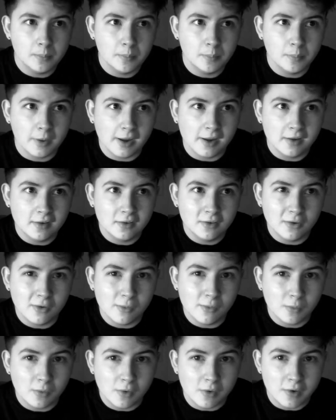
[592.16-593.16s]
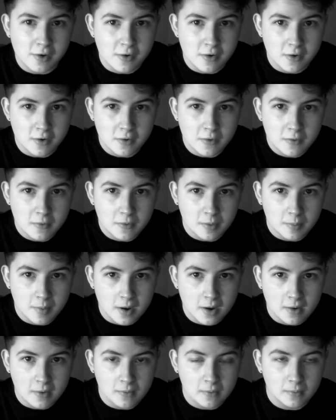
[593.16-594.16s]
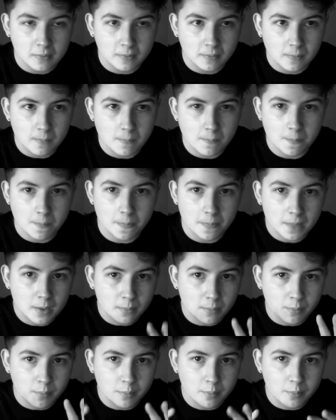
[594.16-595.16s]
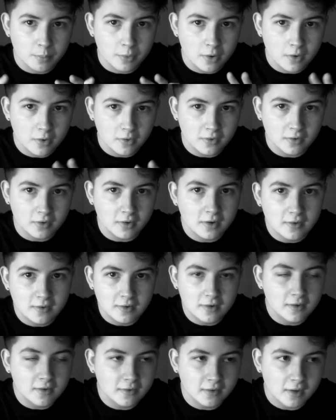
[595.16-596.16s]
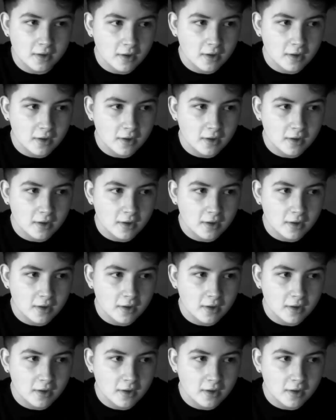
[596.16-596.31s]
Based on what I know about bra sizes,